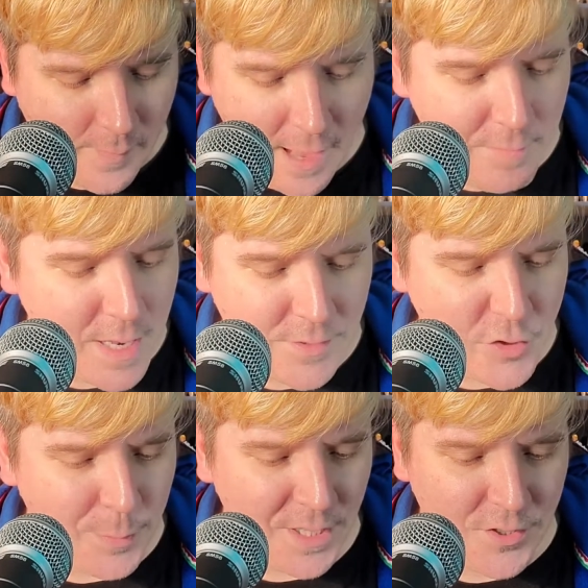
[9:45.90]
I've got
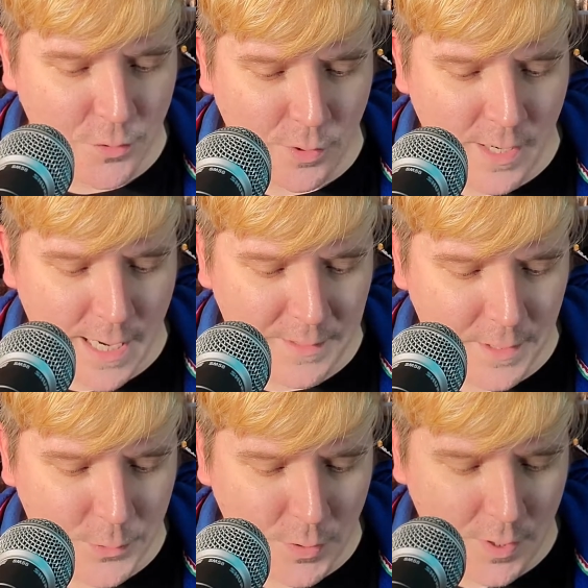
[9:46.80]
so many story
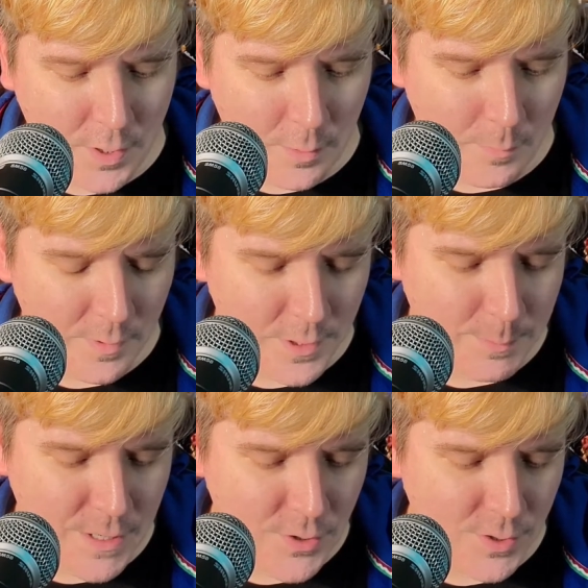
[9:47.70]
ideas with him,
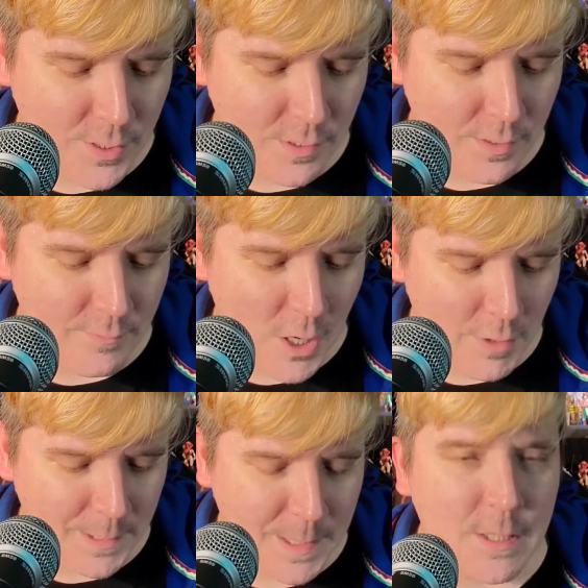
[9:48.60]
especially
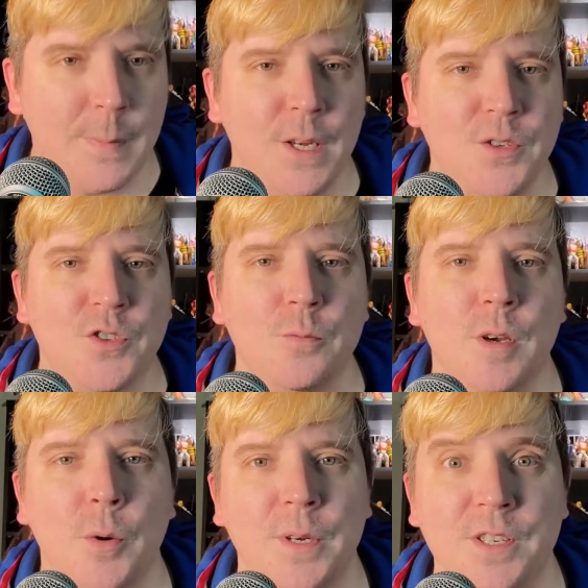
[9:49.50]
involving space
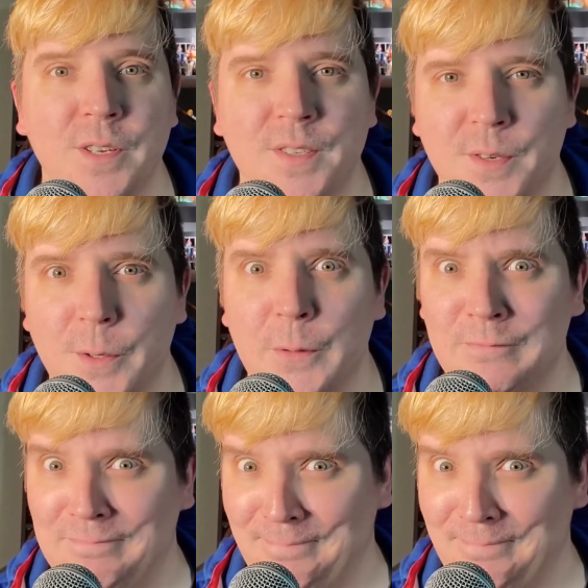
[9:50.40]
sumo and jitsu.